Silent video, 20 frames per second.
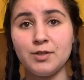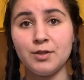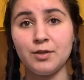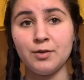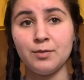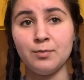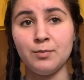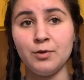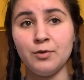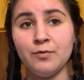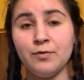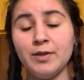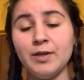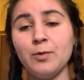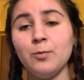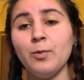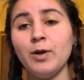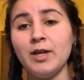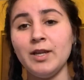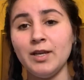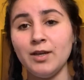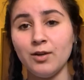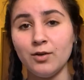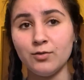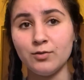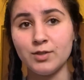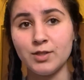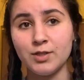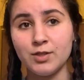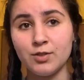aren't moving when he
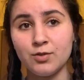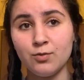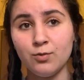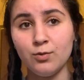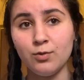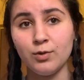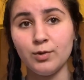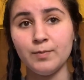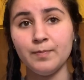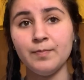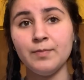goes to school?